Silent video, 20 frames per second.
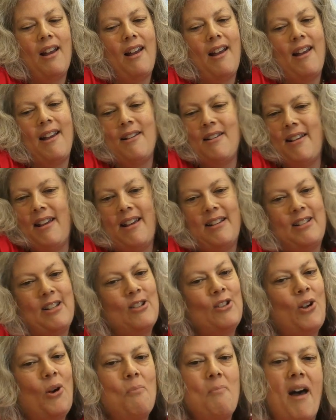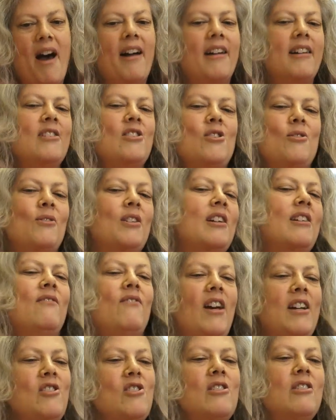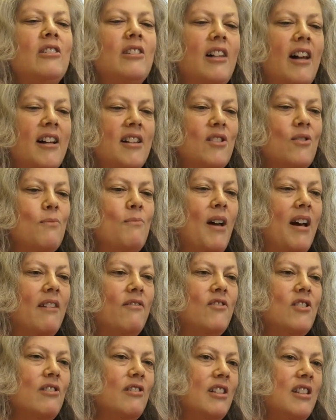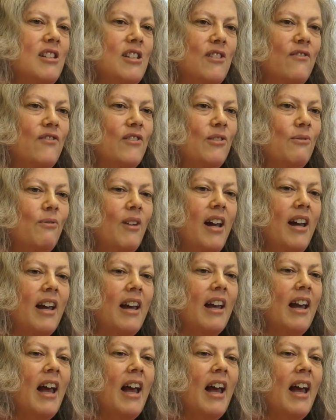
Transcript: it can go back into a conventional classroom after in a different way.